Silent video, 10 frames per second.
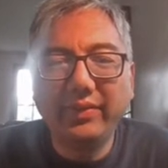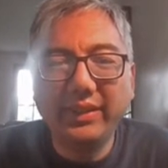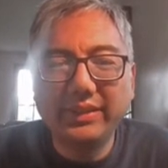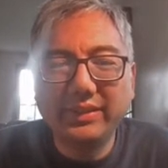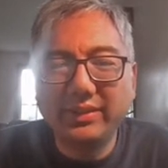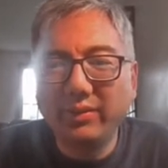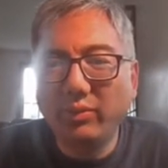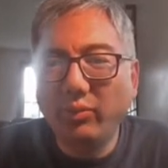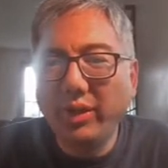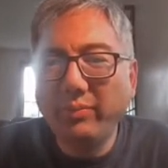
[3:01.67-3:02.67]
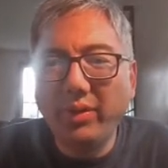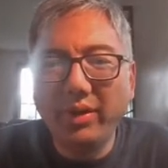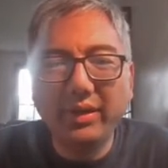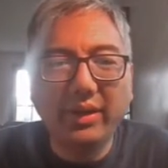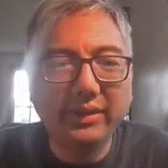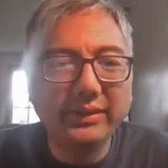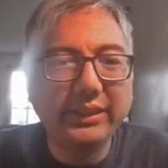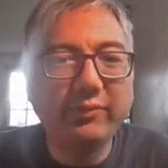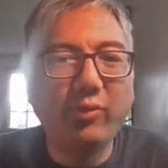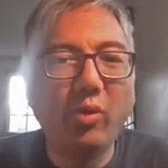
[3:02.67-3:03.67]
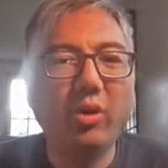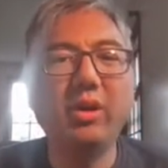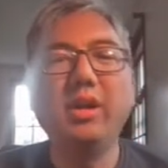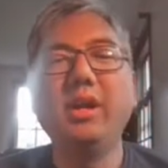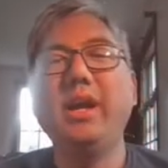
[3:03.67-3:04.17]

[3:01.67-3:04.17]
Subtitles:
This white pawn on d4